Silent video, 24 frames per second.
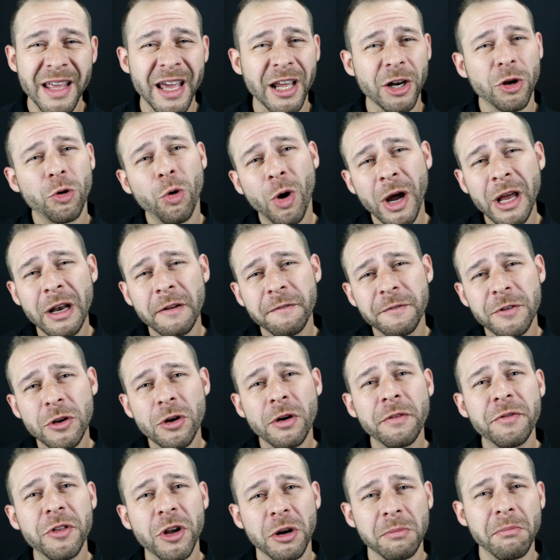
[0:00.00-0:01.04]
that quite a
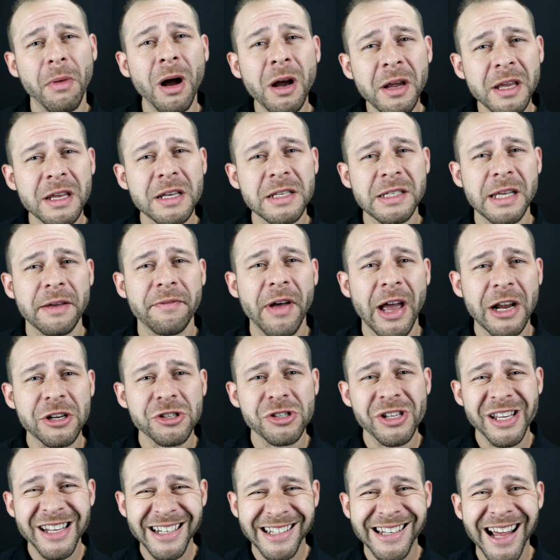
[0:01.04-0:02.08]
few of their monkeys have
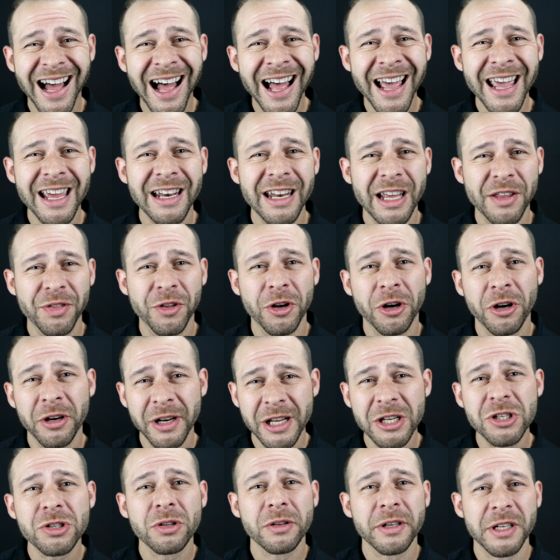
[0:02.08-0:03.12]
actually died in their
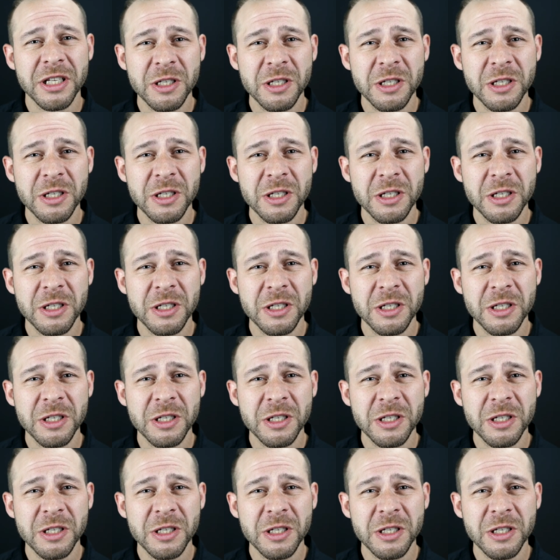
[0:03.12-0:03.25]
initial